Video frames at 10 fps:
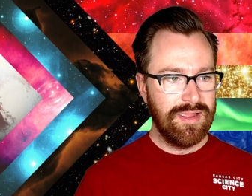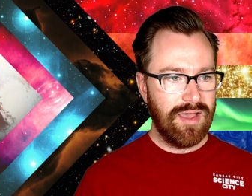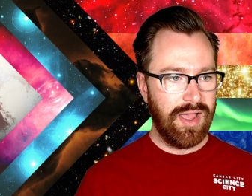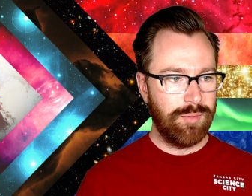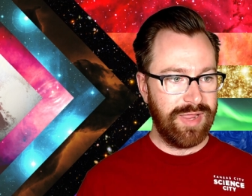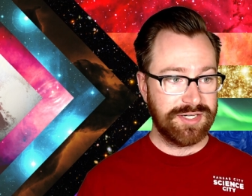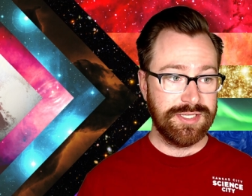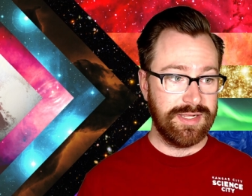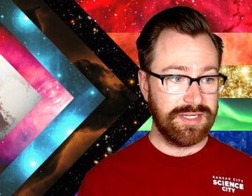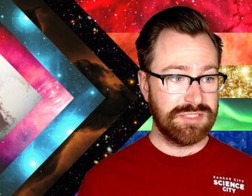uh, and we actually
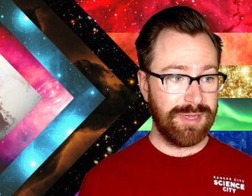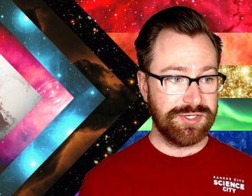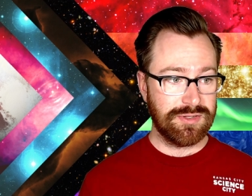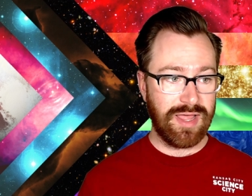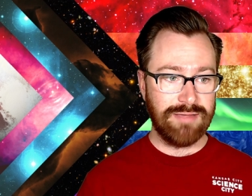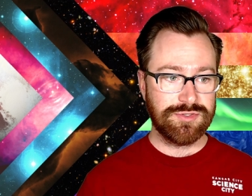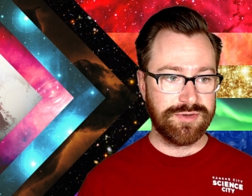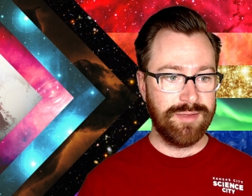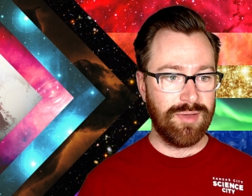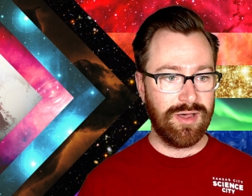did a special live
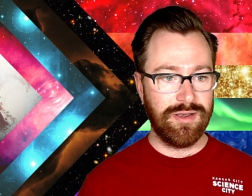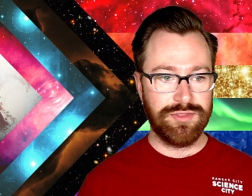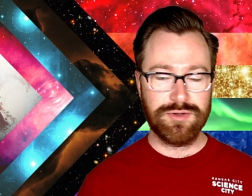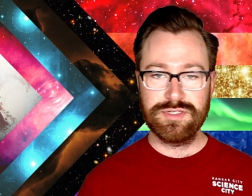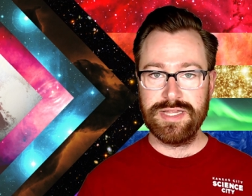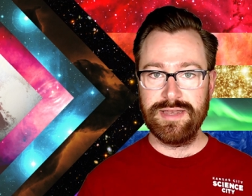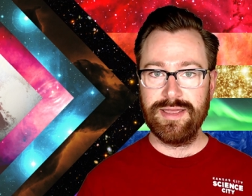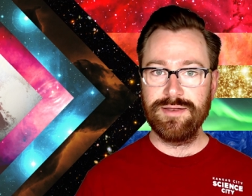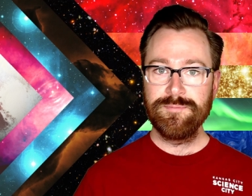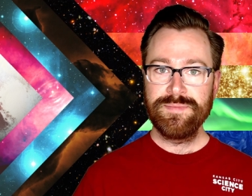stream on Thursday
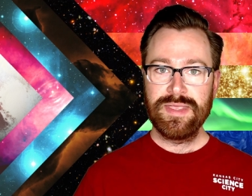night.